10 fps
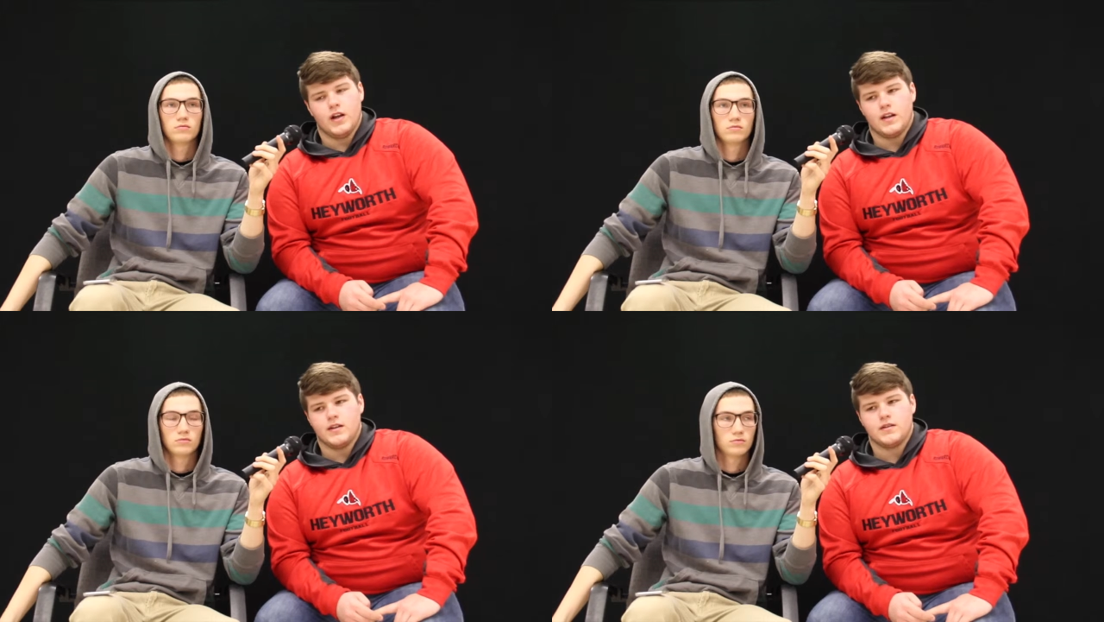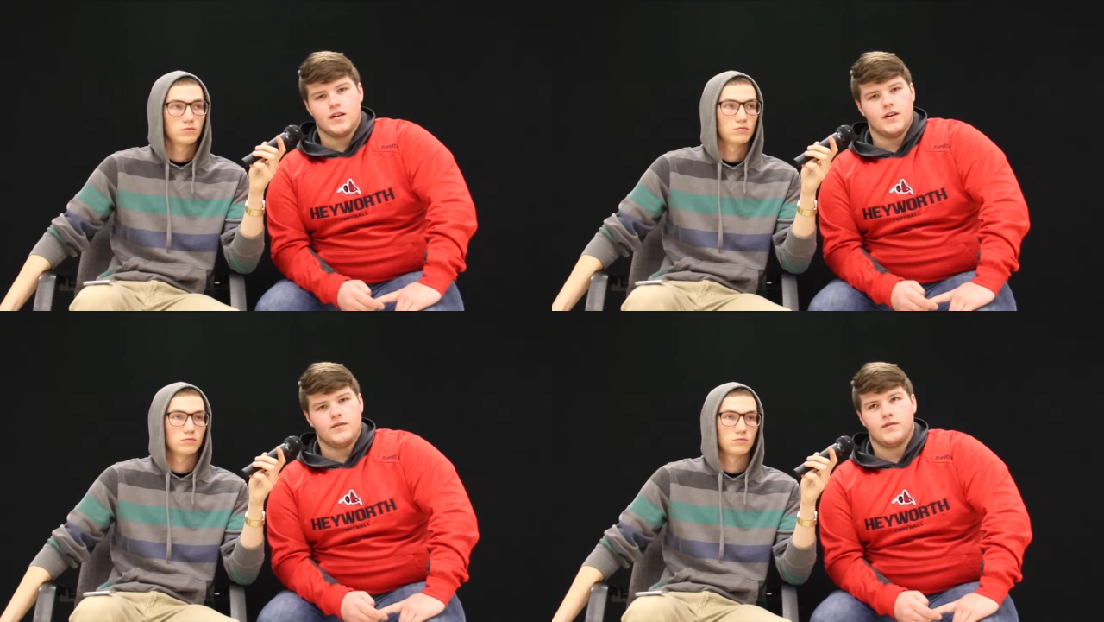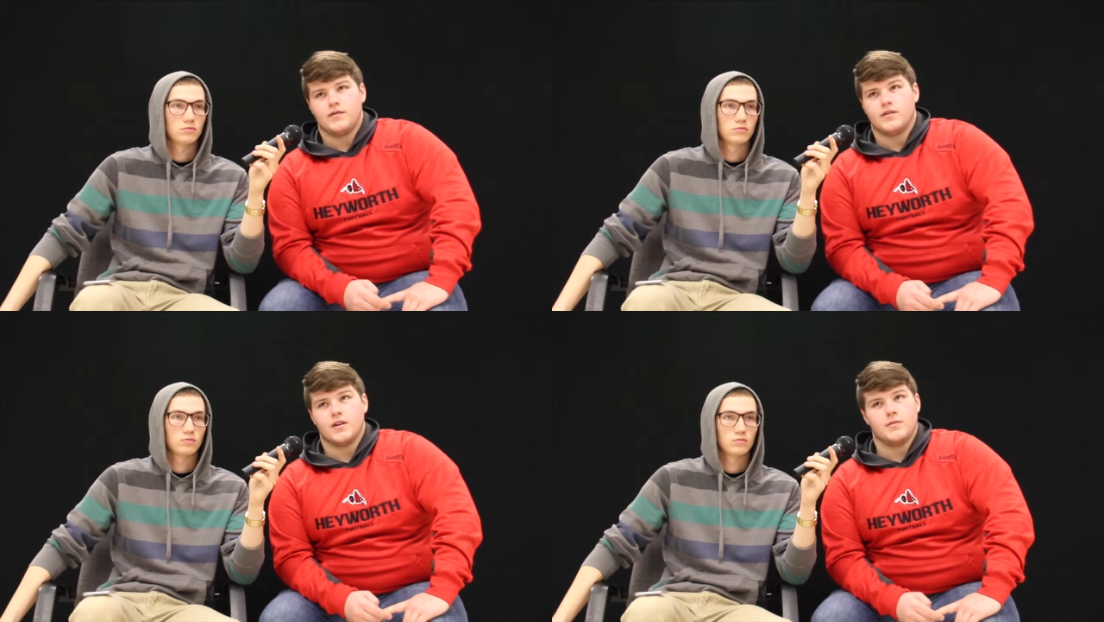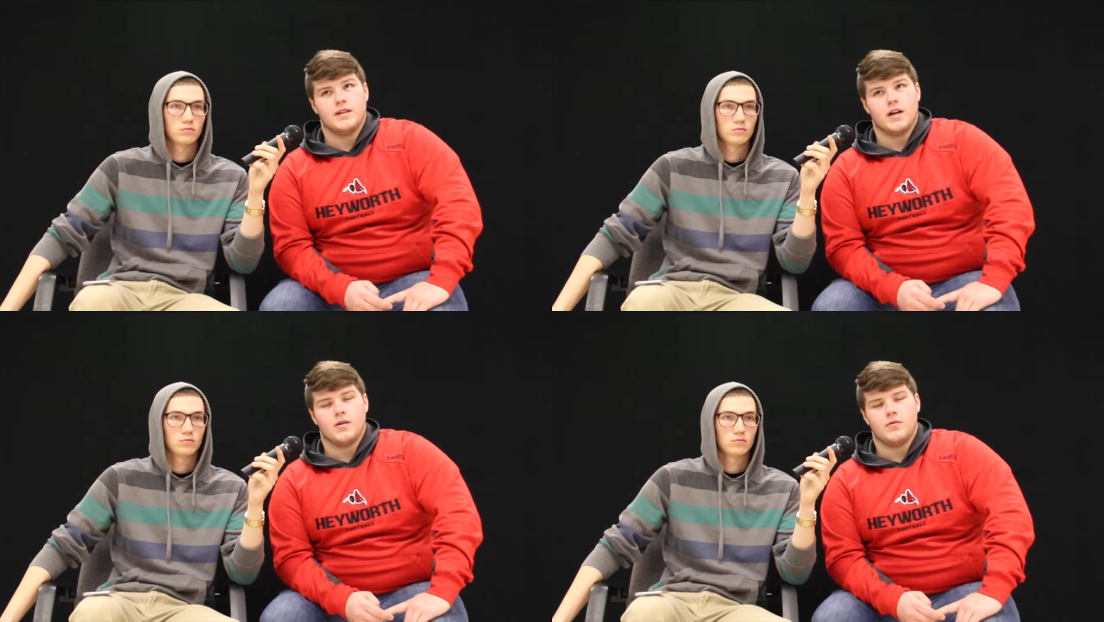Speaker 1: lot of that stuff, it's going
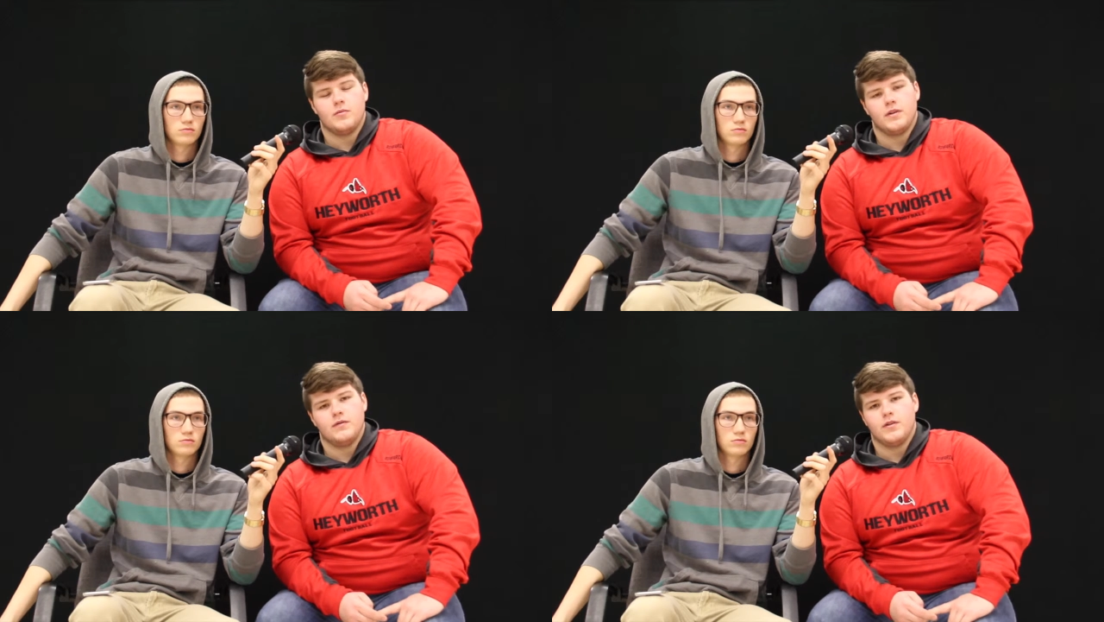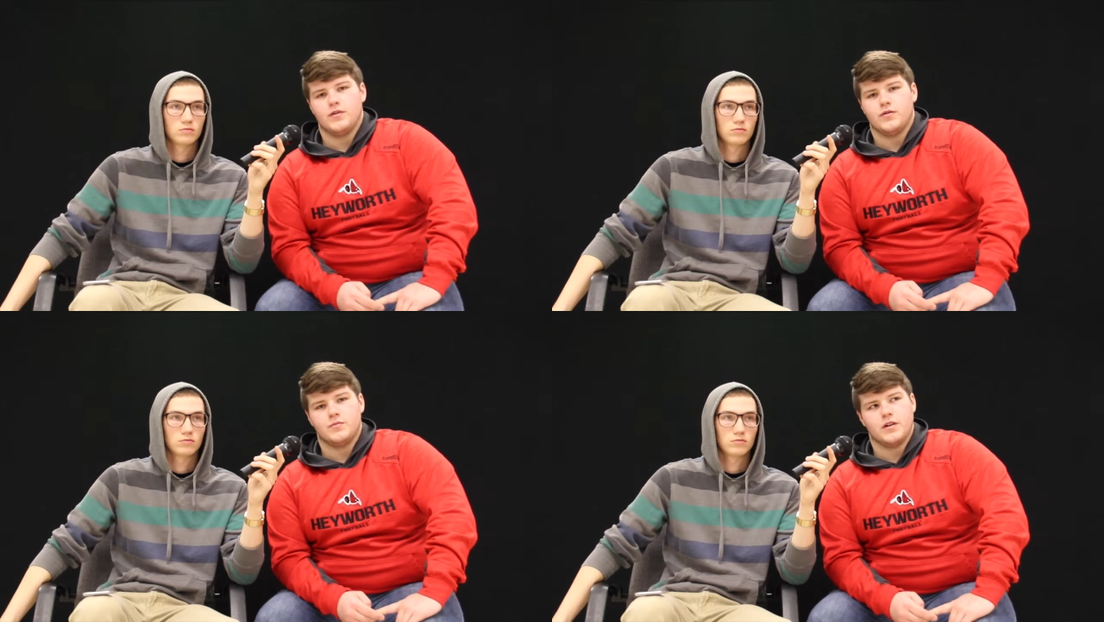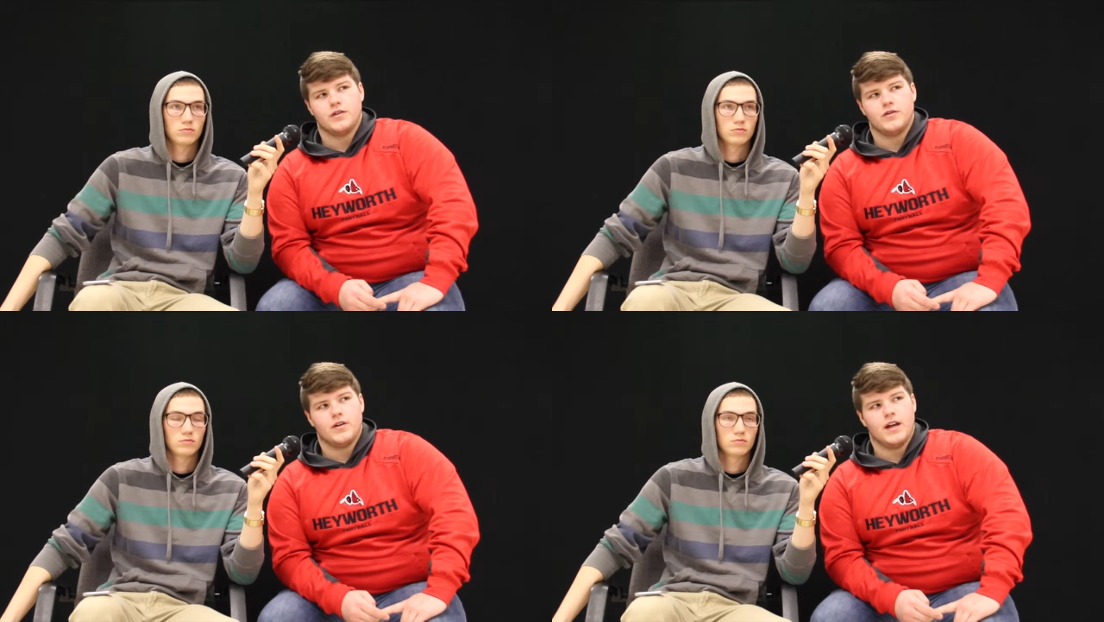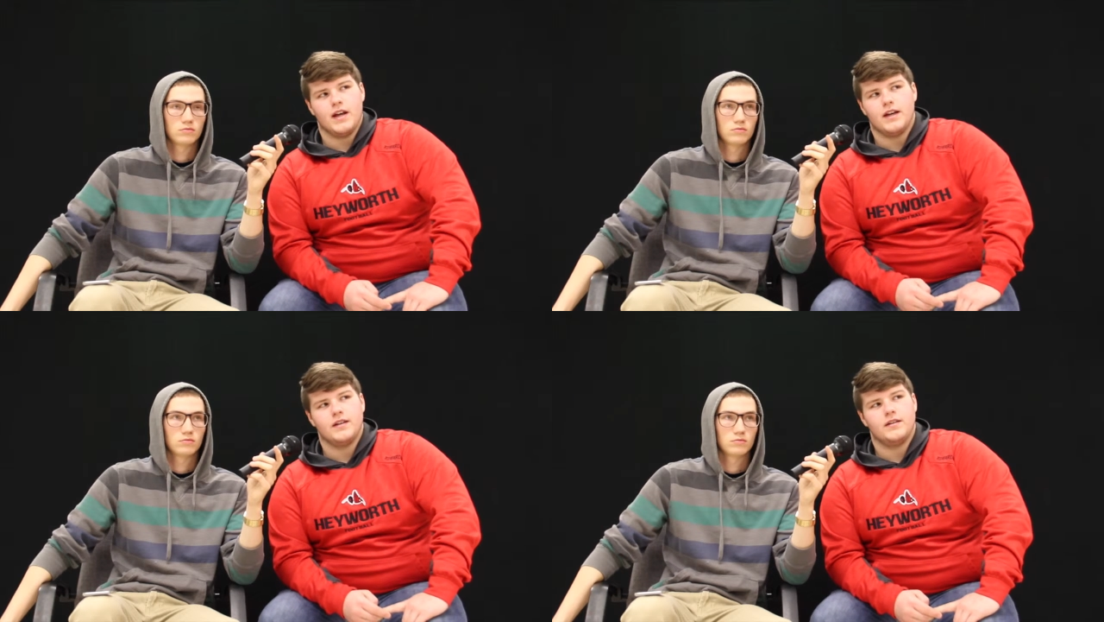to be terrible. But if you do as much as you
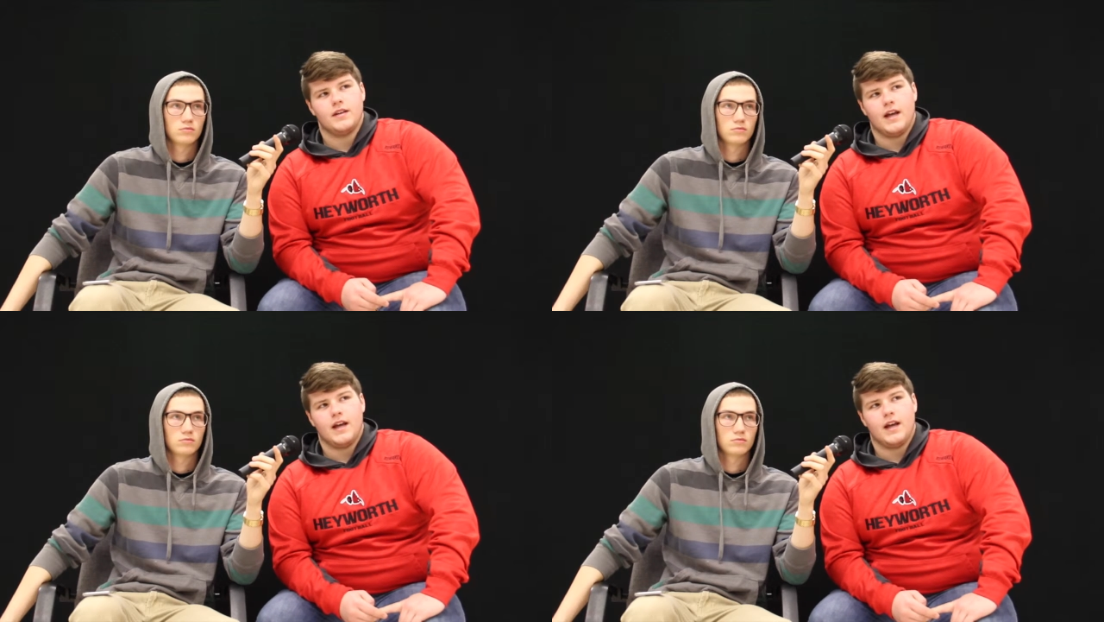can